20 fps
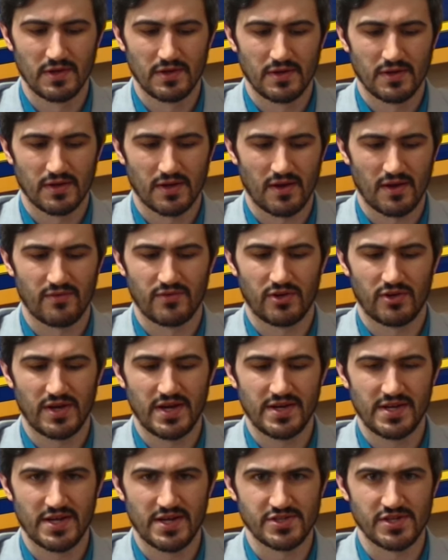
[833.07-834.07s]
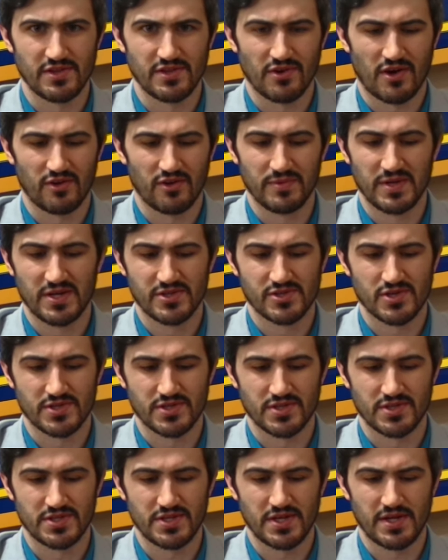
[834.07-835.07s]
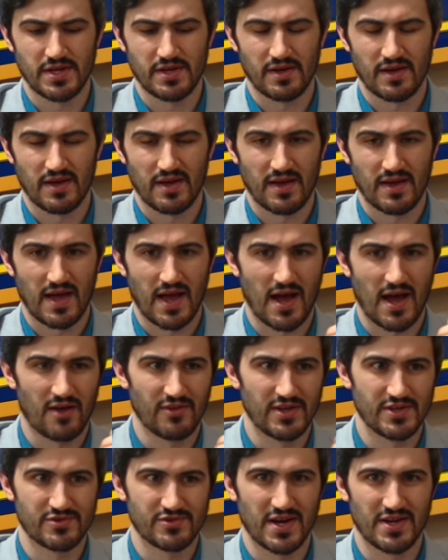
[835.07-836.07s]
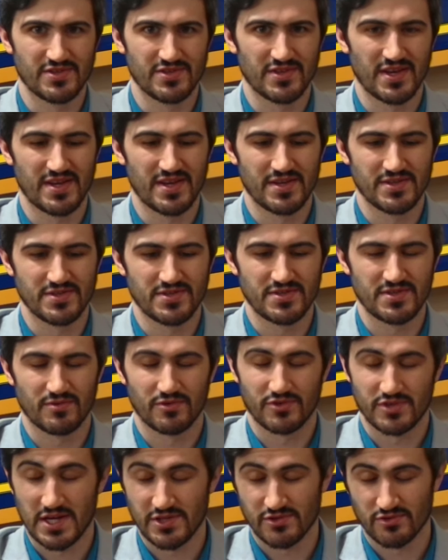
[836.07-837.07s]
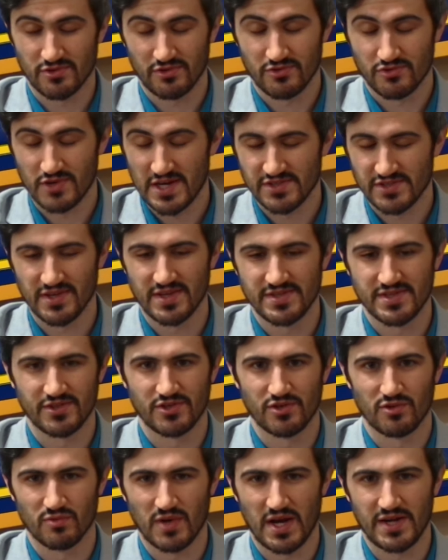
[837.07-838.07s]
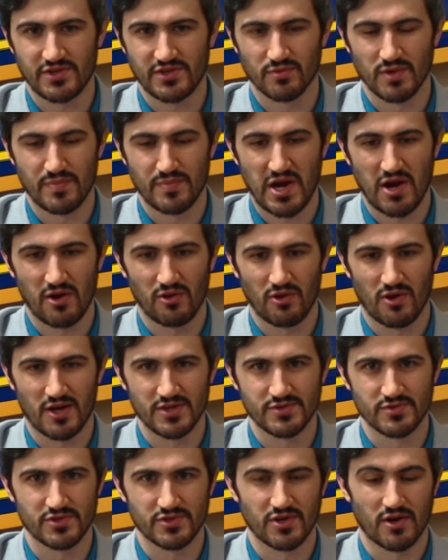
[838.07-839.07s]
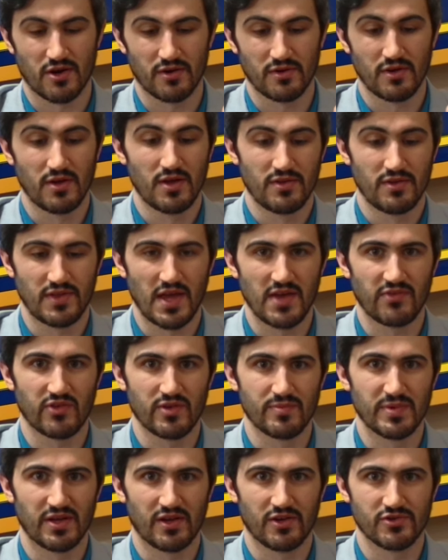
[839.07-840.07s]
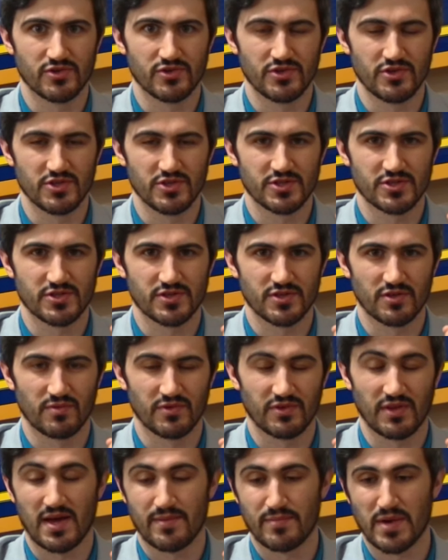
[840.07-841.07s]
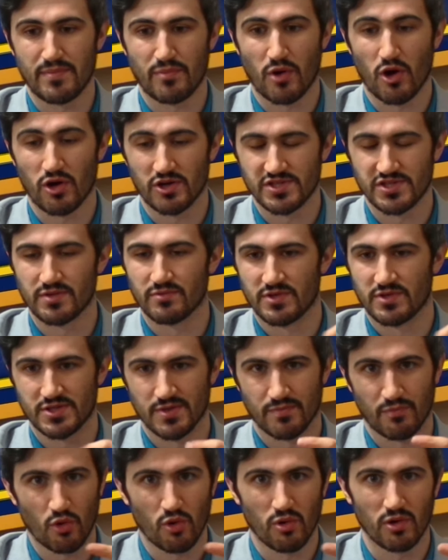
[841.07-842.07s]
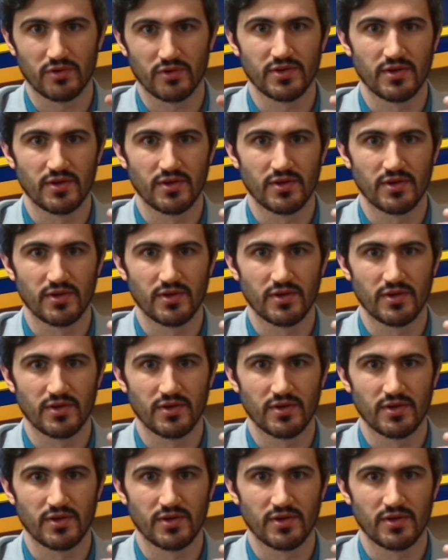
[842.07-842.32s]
kind of another ADHD thought, it'll be interesting to see how that translates into right to repair laws, which are thankfully being introduced with a lot of bipartisan support,